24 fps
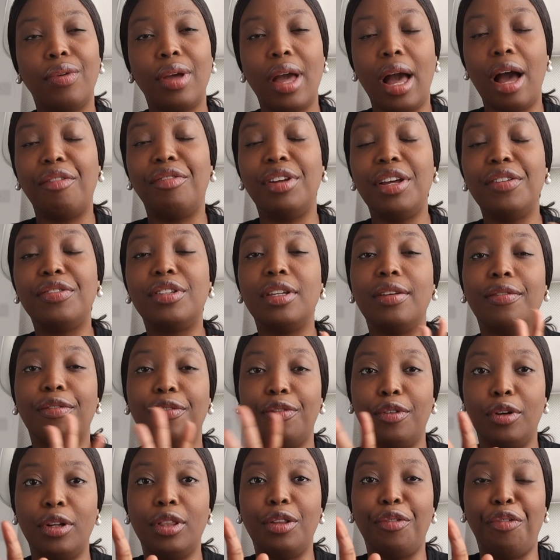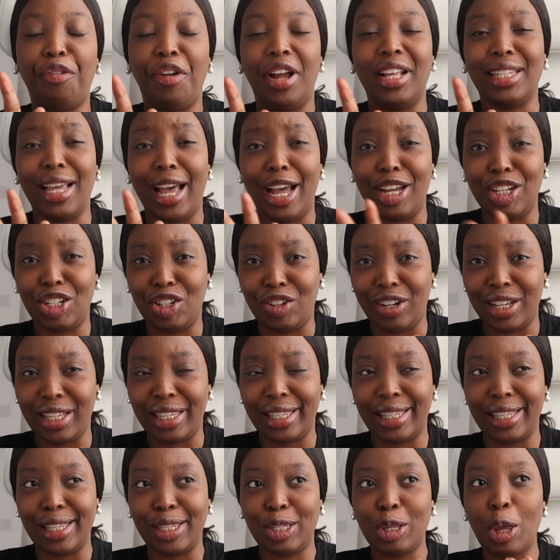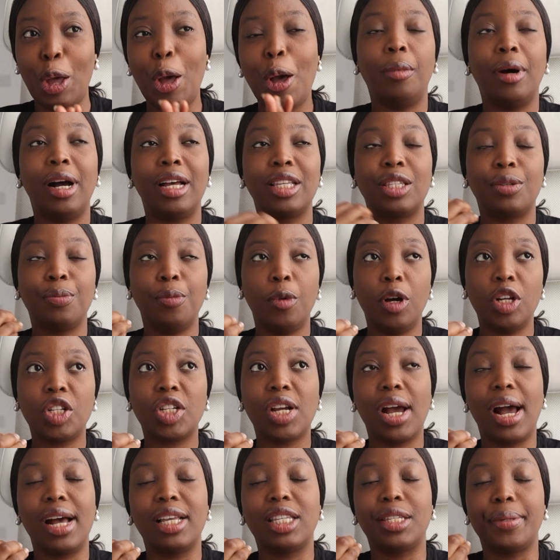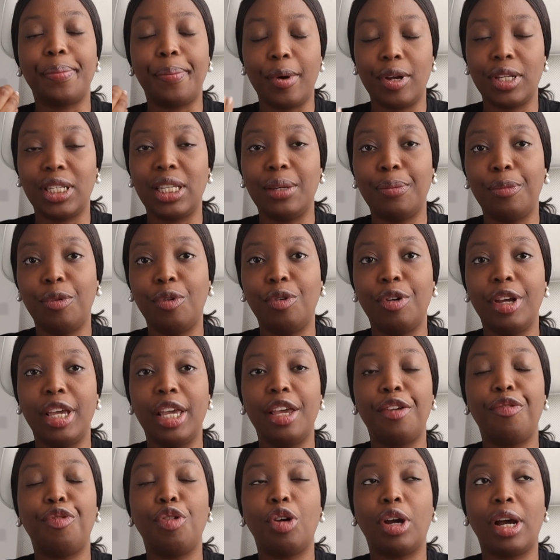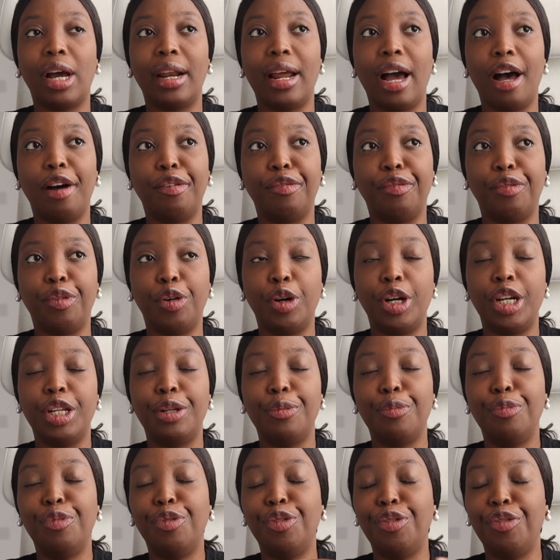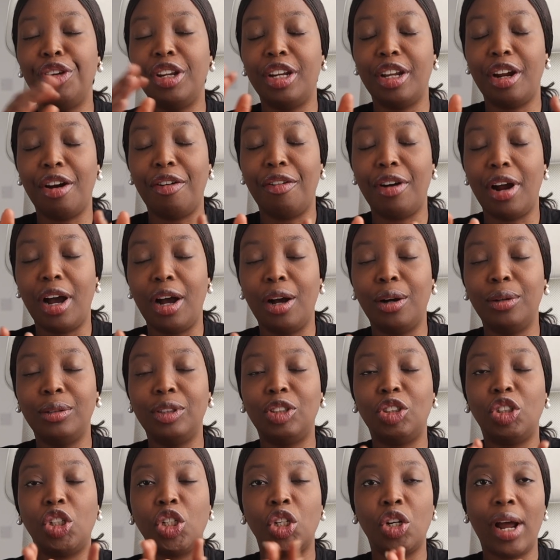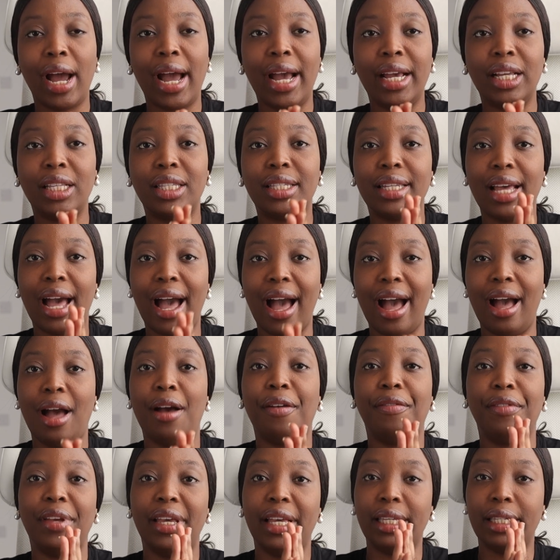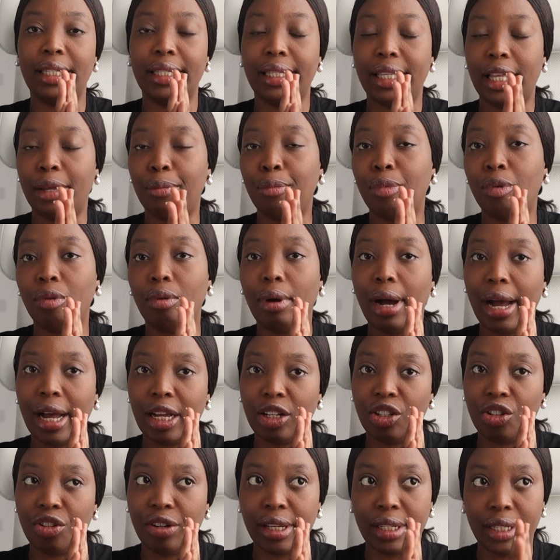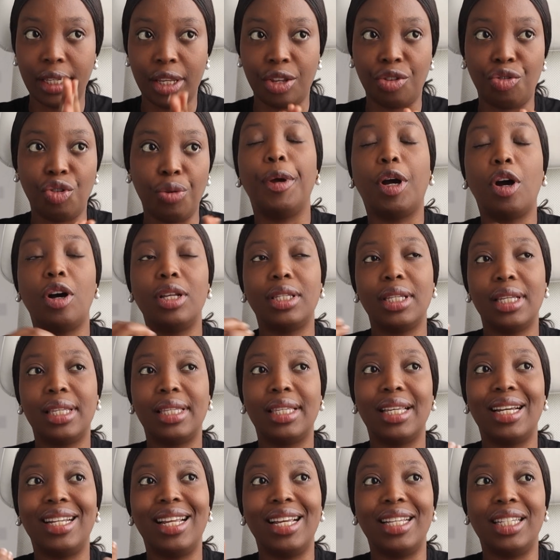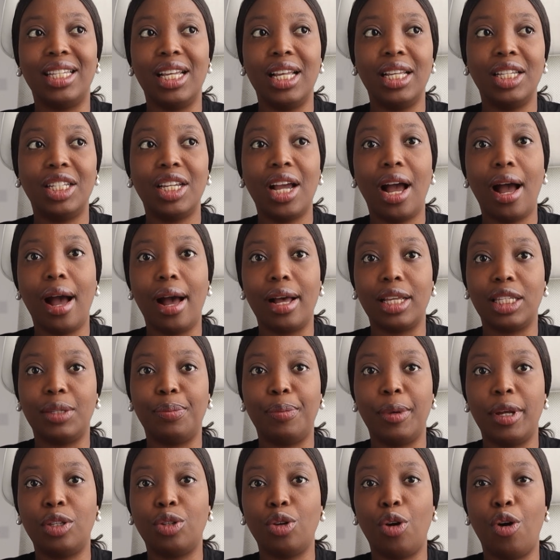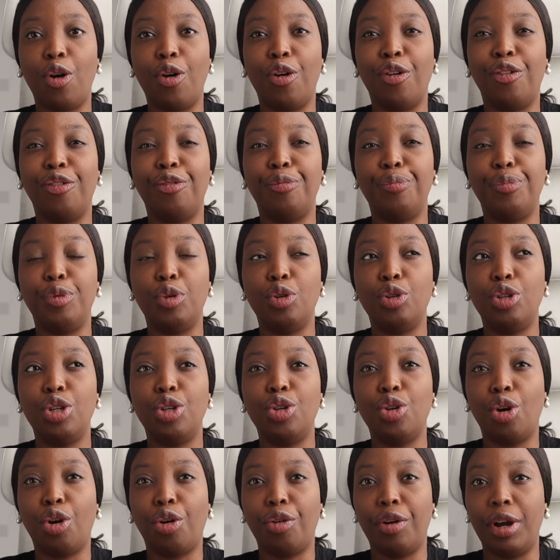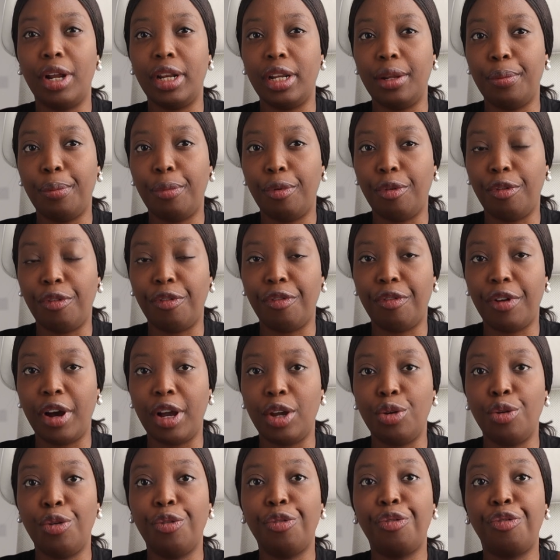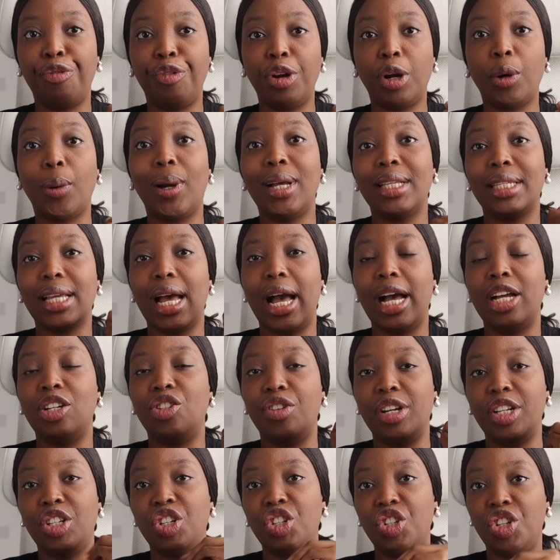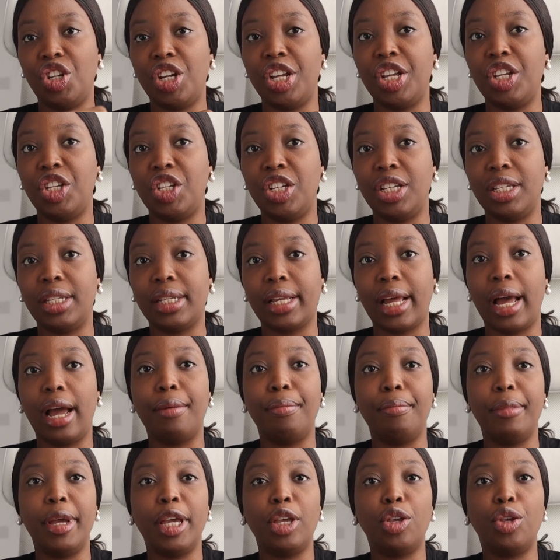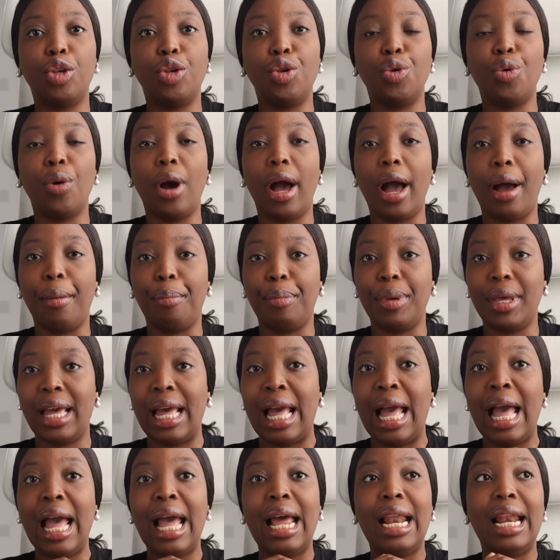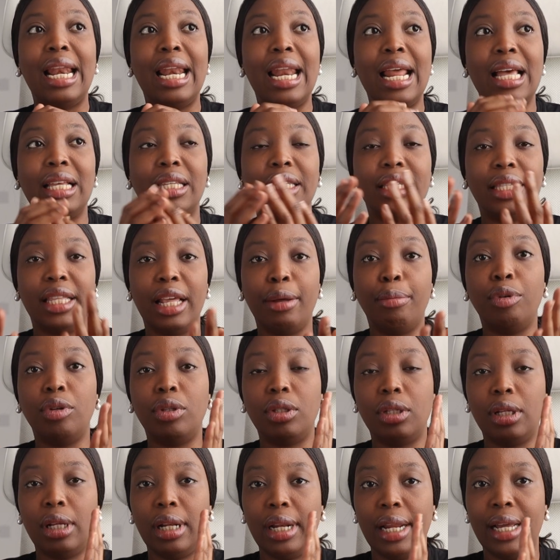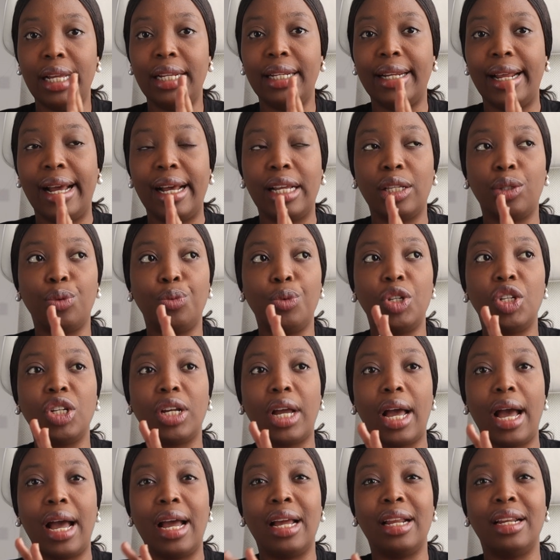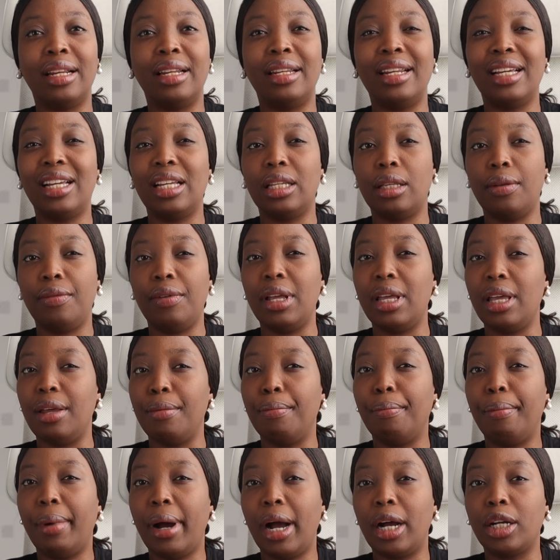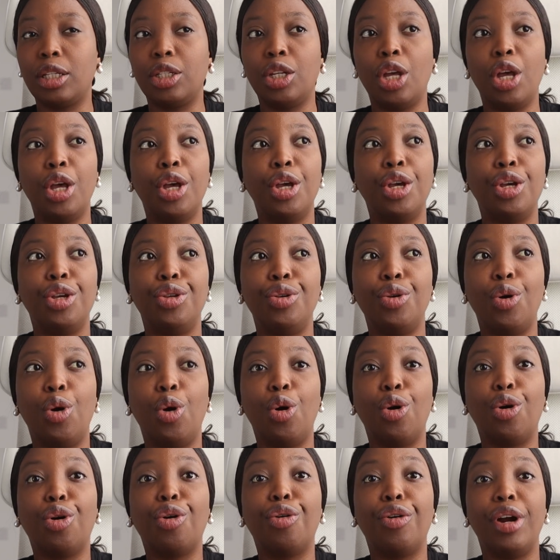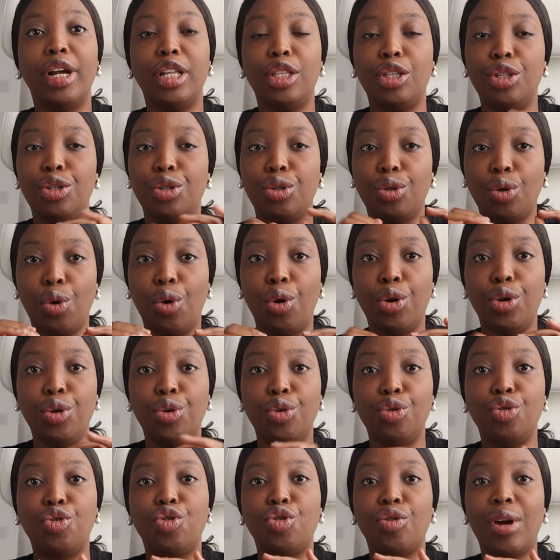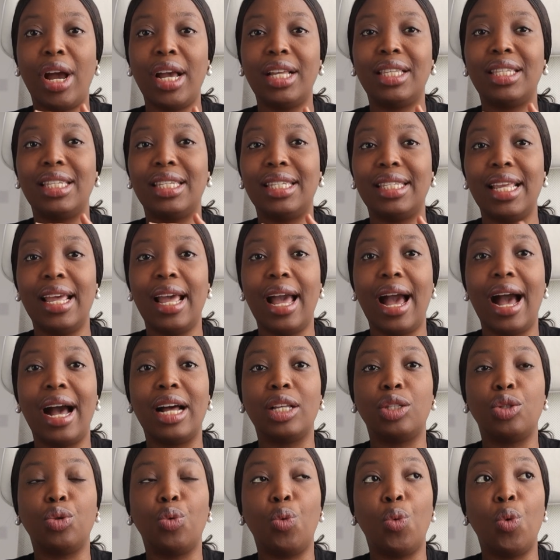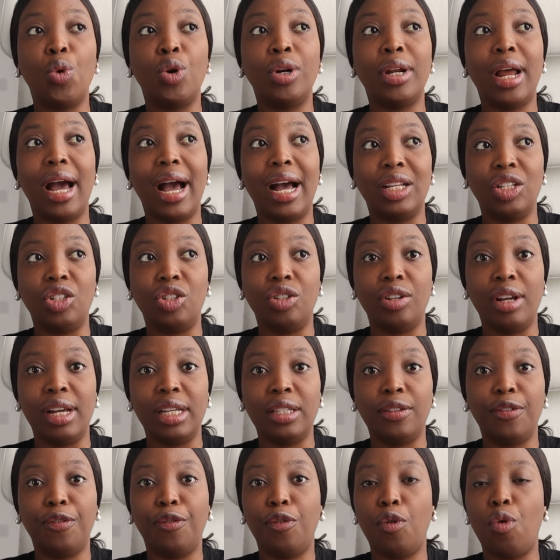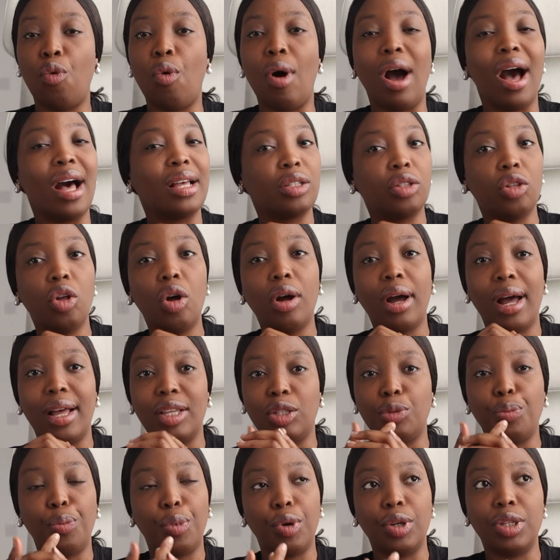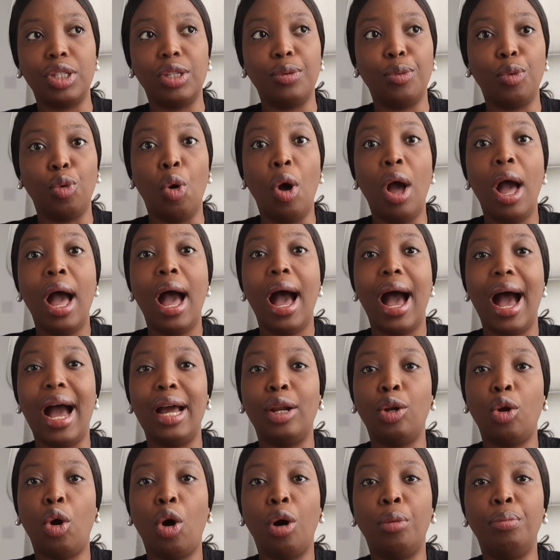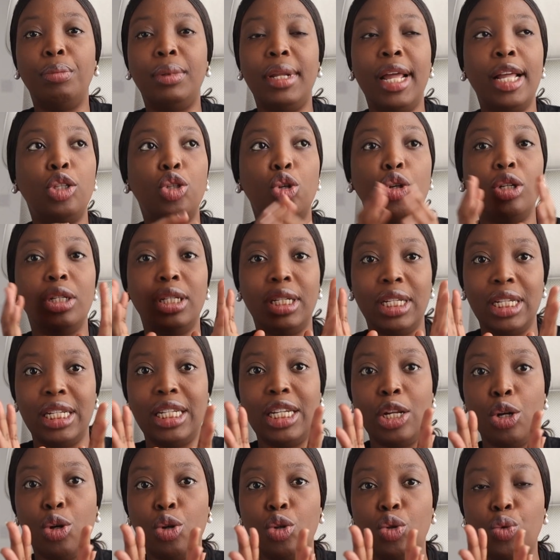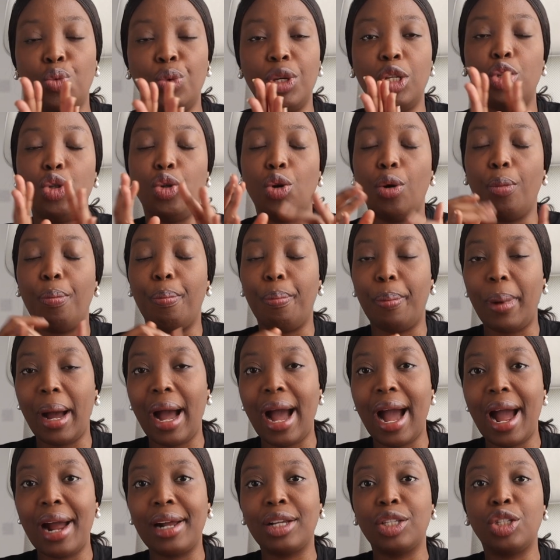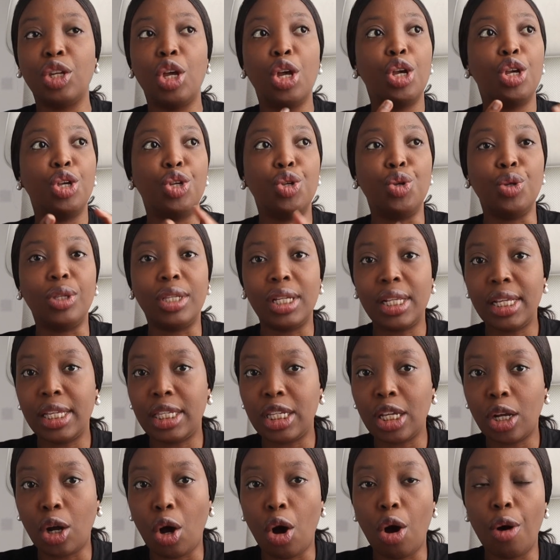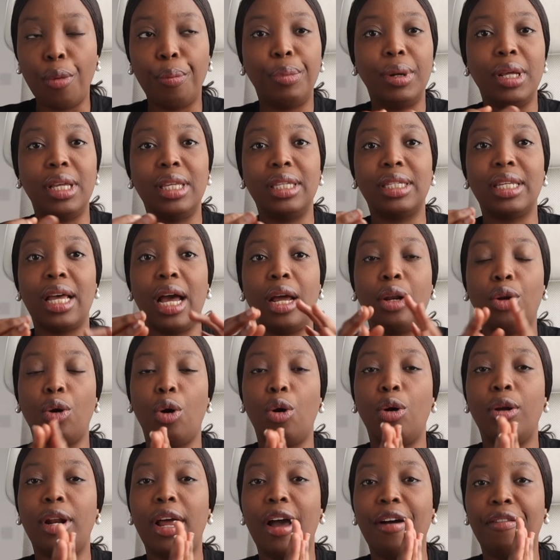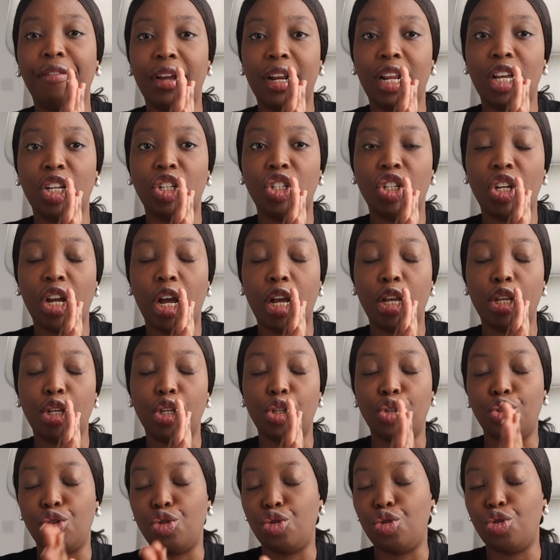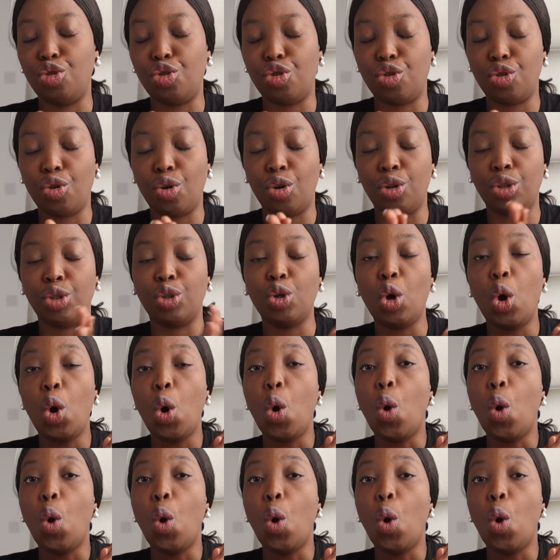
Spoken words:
I've lived in 4 different addresses. But as much as possible, if you can avoid moving around, try to have a stable address history, because it's an essential aspect of building your credit profile. You know, frequent address changes can make you appear less stable to lenders, which can negatively impact your credit score. You know, try to stay at one address for as long as possible and update your details with your banks, utility companies, and other financial institutions